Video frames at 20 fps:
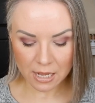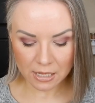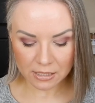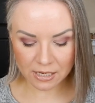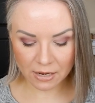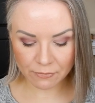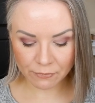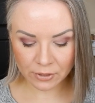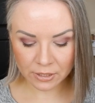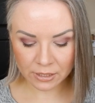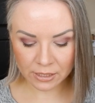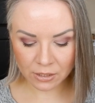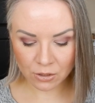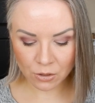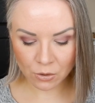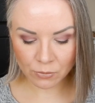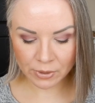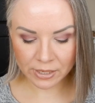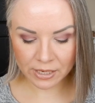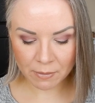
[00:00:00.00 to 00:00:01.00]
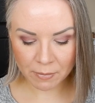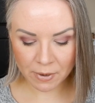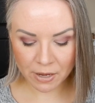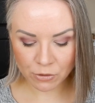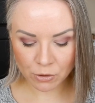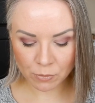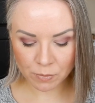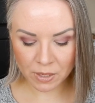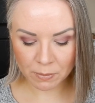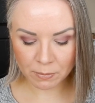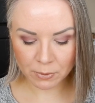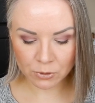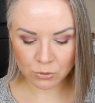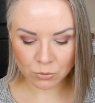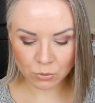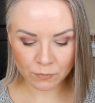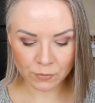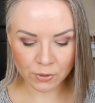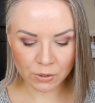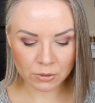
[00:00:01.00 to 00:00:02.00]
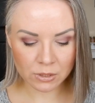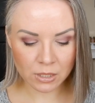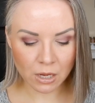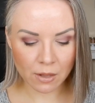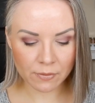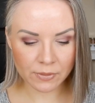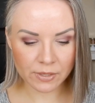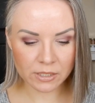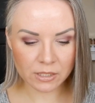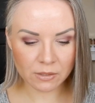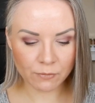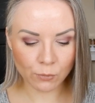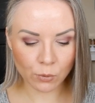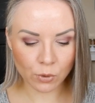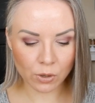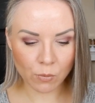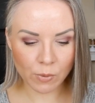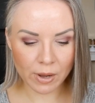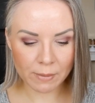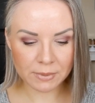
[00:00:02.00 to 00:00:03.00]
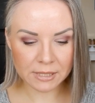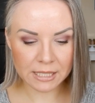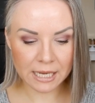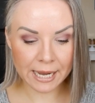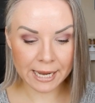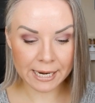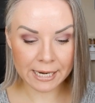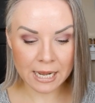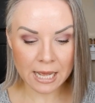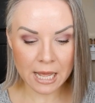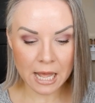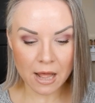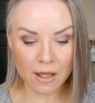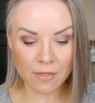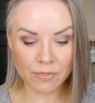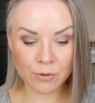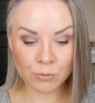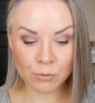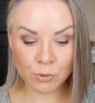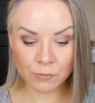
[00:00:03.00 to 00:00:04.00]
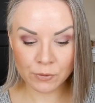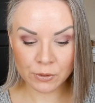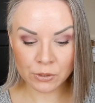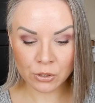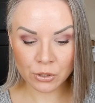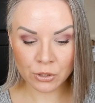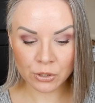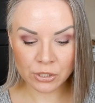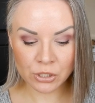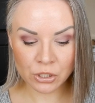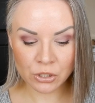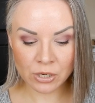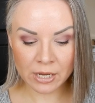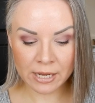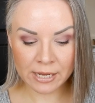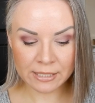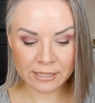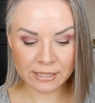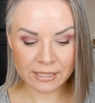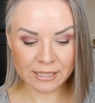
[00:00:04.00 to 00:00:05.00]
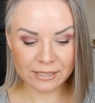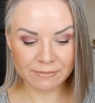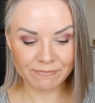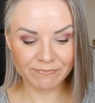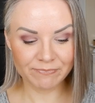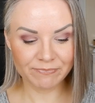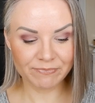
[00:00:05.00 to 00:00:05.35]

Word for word: Definitely go read up other people's reviews on the Sephora website. The reviews are good, you guys.